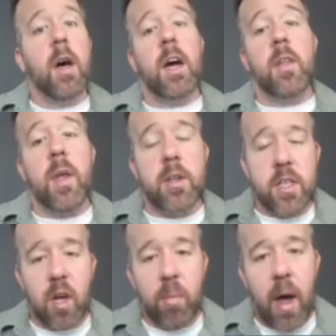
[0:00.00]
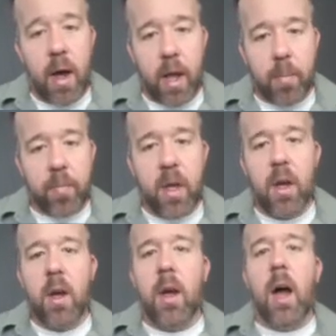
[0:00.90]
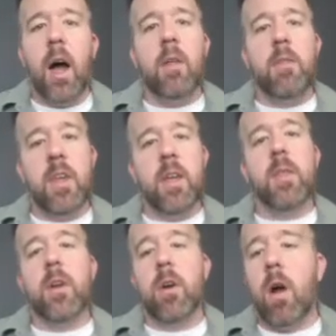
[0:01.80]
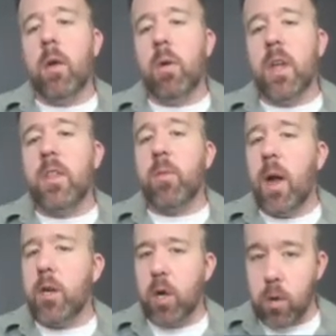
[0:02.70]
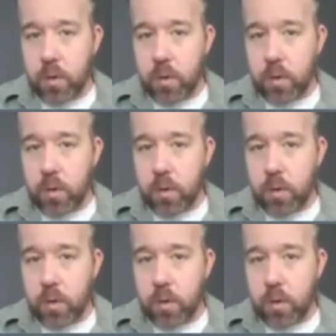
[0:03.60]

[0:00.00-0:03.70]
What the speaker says: in that cell body, then the neuron will hit threshold,